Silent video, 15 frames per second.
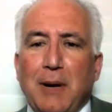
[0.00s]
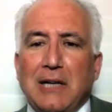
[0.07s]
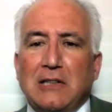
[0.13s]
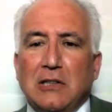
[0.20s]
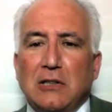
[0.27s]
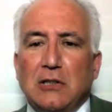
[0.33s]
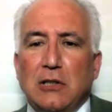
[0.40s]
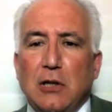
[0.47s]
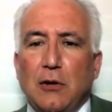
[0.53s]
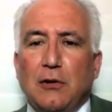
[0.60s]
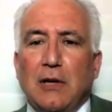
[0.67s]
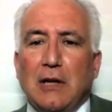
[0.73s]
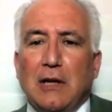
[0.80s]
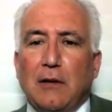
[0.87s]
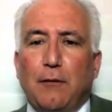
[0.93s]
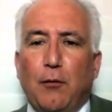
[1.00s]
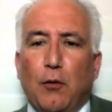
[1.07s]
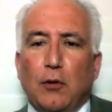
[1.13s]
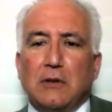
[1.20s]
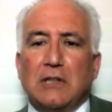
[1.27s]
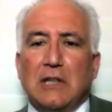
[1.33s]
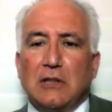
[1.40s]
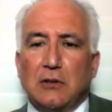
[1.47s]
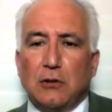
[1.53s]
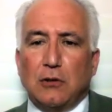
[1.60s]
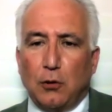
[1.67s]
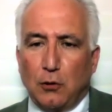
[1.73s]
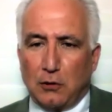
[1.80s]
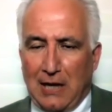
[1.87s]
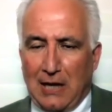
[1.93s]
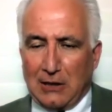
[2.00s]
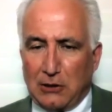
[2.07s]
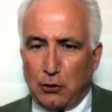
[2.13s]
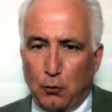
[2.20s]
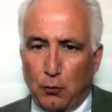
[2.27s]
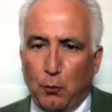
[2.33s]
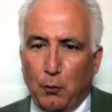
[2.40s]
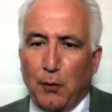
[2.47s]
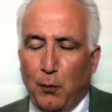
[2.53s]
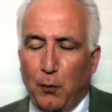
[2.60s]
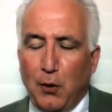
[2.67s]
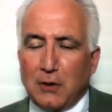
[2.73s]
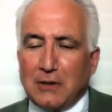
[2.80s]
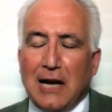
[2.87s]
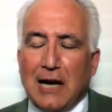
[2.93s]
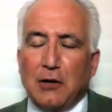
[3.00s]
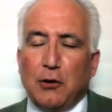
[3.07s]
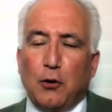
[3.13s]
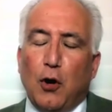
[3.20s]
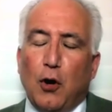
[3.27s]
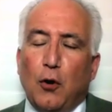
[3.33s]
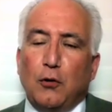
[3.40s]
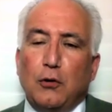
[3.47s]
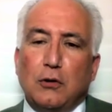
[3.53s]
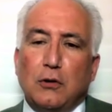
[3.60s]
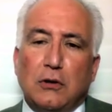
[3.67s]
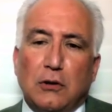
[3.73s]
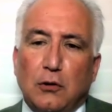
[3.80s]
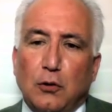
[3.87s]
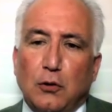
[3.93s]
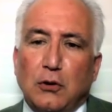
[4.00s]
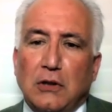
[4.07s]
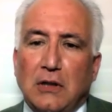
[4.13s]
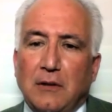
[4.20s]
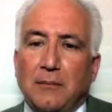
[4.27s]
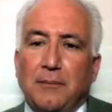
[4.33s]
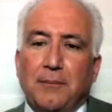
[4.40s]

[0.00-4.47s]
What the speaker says: patients do you think the FORS Insole, where's that your go-to solution?